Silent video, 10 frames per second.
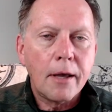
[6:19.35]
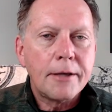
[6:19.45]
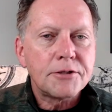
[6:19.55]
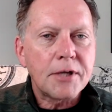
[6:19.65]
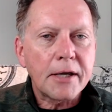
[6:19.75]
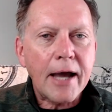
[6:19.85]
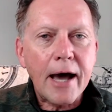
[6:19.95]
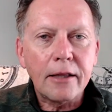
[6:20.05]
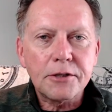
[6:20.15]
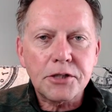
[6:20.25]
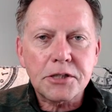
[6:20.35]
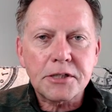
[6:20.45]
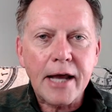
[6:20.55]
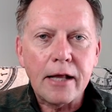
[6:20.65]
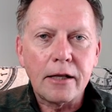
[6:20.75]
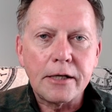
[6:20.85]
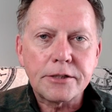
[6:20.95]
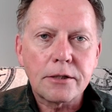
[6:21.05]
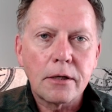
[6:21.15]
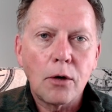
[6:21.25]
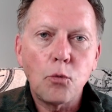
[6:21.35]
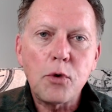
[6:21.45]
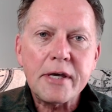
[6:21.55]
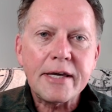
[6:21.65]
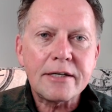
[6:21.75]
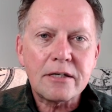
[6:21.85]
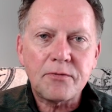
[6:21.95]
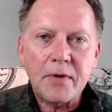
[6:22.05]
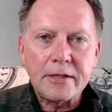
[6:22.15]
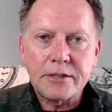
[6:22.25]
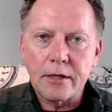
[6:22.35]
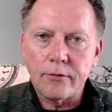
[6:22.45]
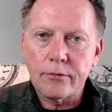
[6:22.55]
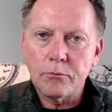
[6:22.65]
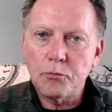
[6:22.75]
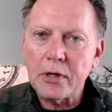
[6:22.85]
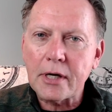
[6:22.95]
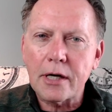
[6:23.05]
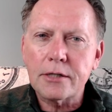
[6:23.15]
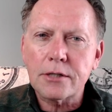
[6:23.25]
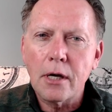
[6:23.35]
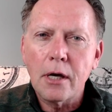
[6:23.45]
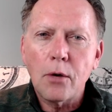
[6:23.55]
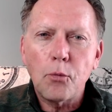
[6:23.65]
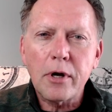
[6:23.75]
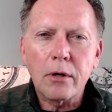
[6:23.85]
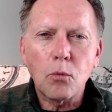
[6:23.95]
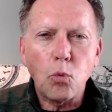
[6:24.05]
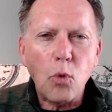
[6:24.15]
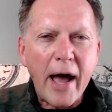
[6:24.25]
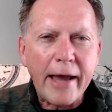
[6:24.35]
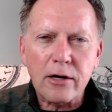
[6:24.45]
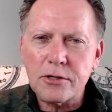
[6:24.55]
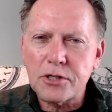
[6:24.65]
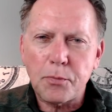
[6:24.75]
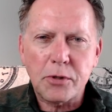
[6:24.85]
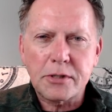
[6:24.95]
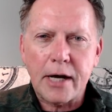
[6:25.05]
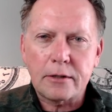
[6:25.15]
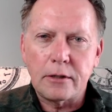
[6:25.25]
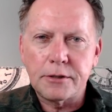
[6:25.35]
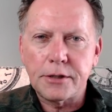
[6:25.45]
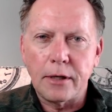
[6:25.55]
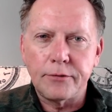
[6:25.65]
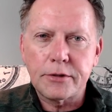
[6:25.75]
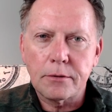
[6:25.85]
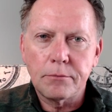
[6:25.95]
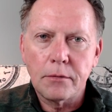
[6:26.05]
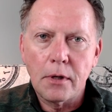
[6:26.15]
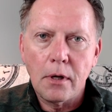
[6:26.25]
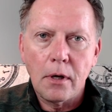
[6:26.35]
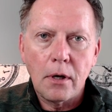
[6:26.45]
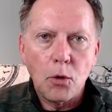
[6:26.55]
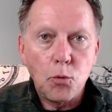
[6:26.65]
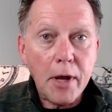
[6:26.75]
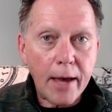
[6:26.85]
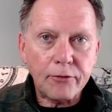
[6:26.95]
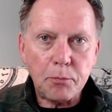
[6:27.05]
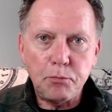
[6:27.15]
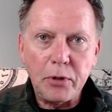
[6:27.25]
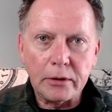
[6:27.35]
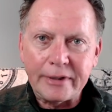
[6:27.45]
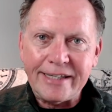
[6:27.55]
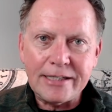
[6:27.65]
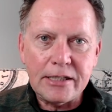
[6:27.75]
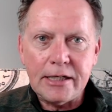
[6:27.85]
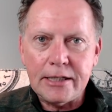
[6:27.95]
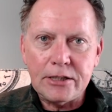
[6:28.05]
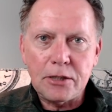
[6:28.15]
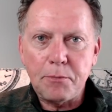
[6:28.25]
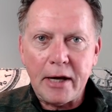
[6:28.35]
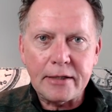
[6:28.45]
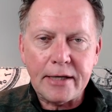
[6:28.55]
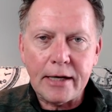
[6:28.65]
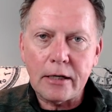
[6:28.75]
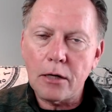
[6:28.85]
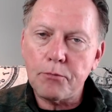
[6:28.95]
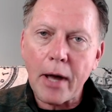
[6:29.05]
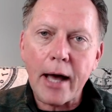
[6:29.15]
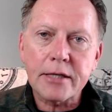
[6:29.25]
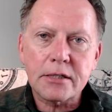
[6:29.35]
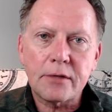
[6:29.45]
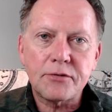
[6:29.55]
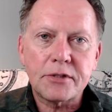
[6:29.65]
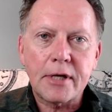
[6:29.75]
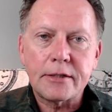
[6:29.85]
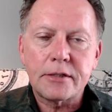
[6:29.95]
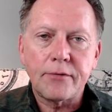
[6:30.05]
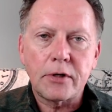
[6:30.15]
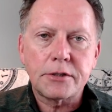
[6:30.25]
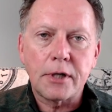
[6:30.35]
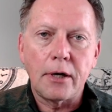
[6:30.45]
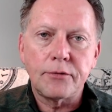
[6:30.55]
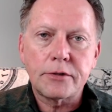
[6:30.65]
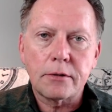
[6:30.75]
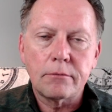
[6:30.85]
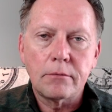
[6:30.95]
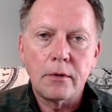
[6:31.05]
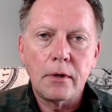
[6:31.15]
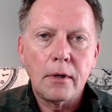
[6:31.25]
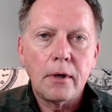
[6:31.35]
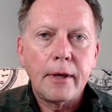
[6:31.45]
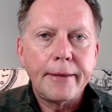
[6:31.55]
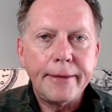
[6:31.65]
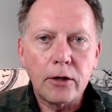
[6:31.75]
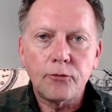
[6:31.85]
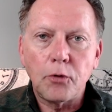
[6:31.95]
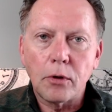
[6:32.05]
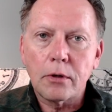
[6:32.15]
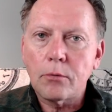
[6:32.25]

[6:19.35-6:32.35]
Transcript: Psychologists tell us we get defensive because we are wired to protect ourselves. We have a built-in need to maintain a positive sense of ourselves. Therefore,